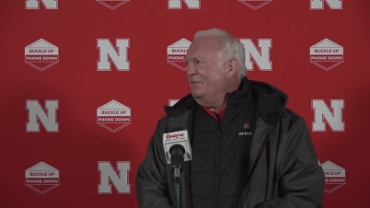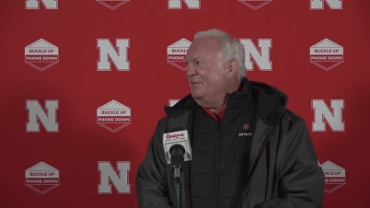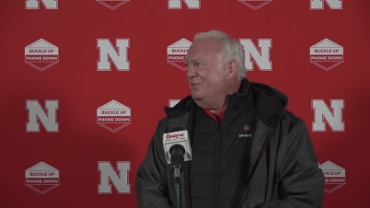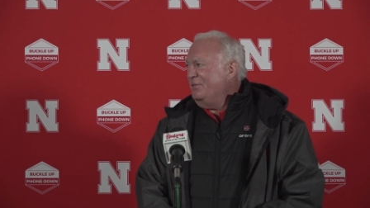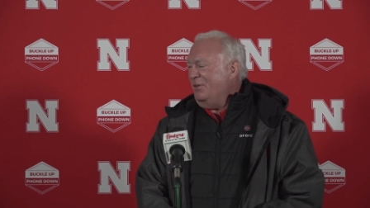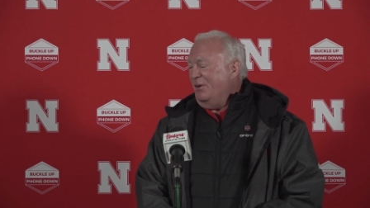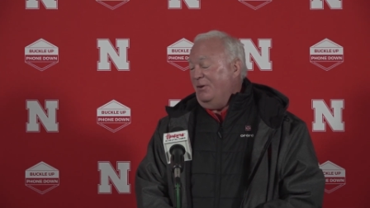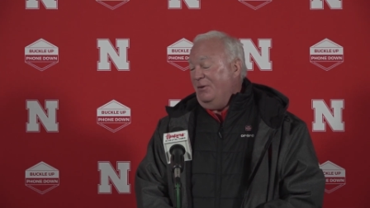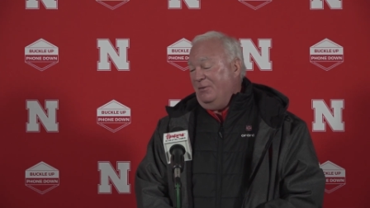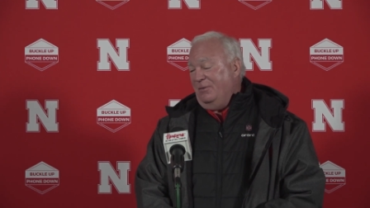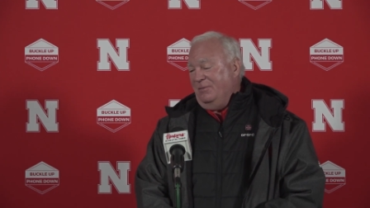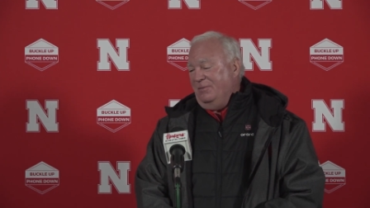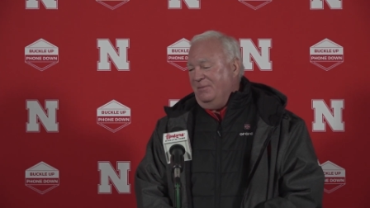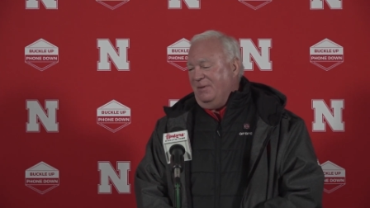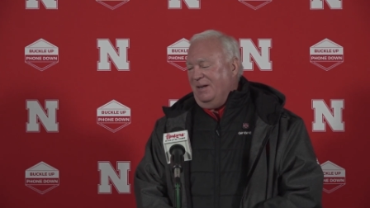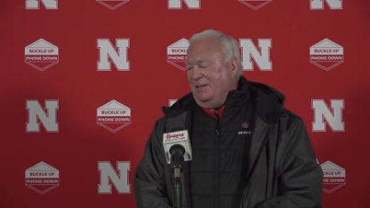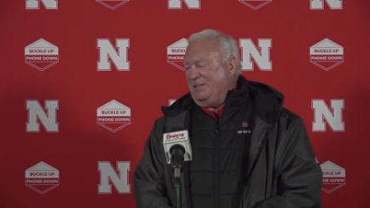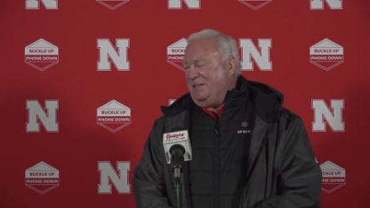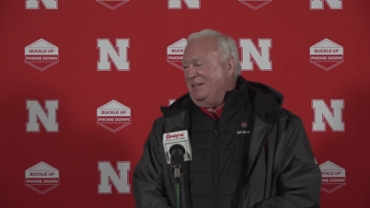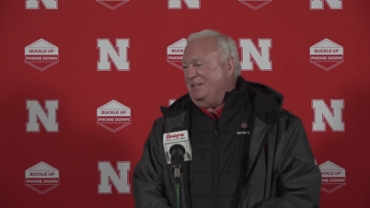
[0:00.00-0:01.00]
So
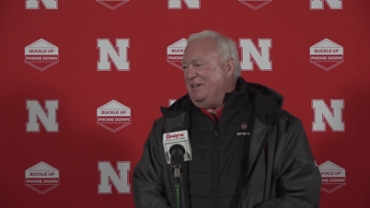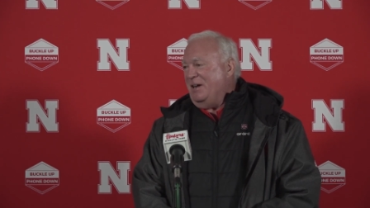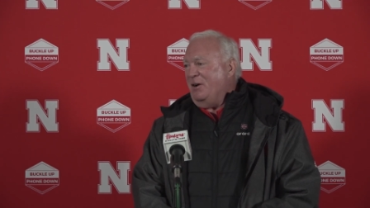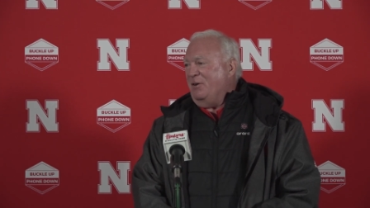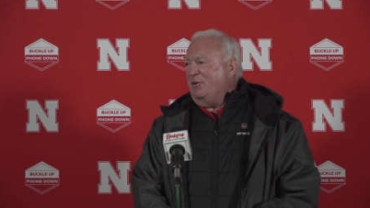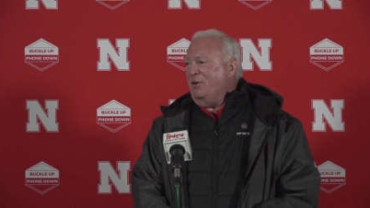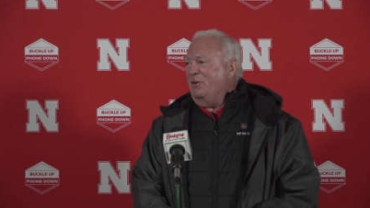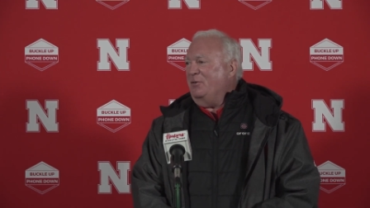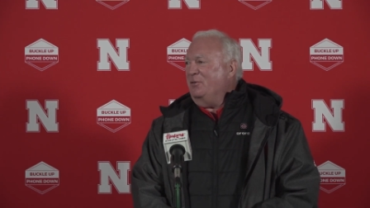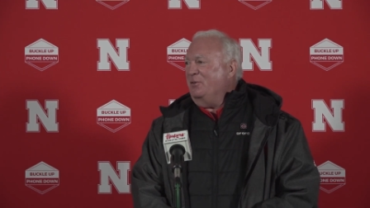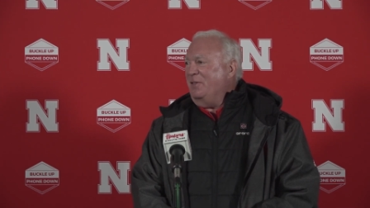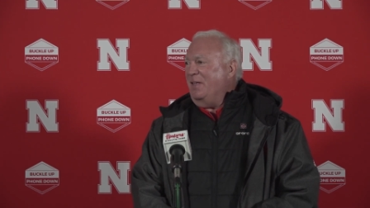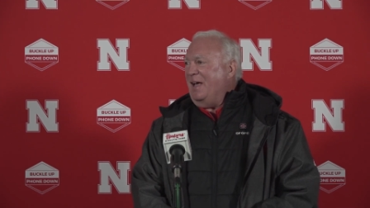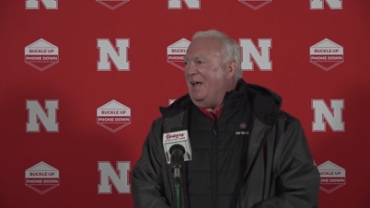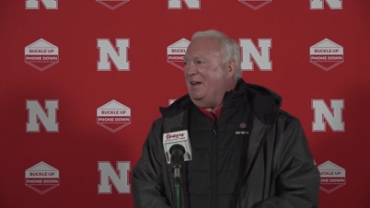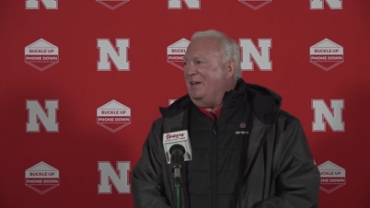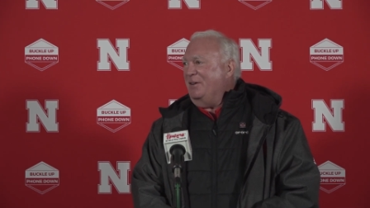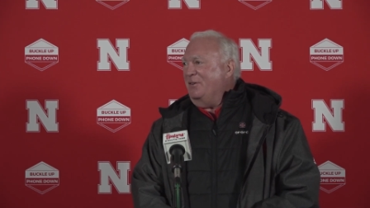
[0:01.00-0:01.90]
I said, "Jarrett, don't do that.